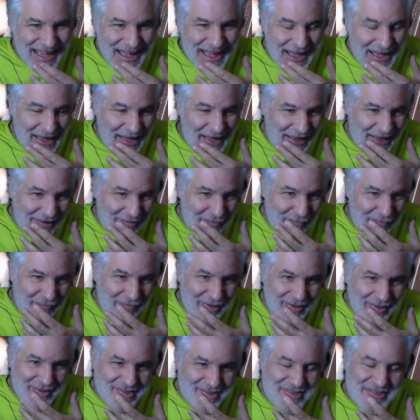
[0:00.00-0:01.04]
Uh,
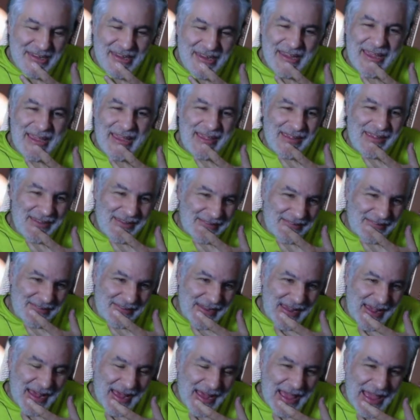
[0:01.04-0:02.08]
she has
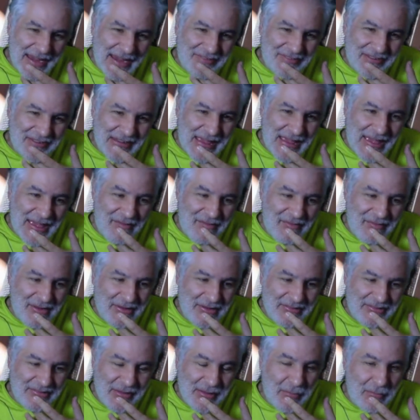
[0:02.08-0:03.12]
actually have
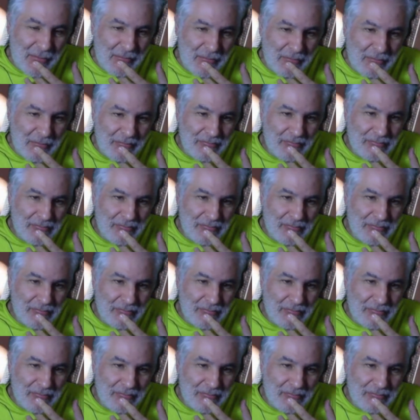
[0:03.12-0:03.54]
some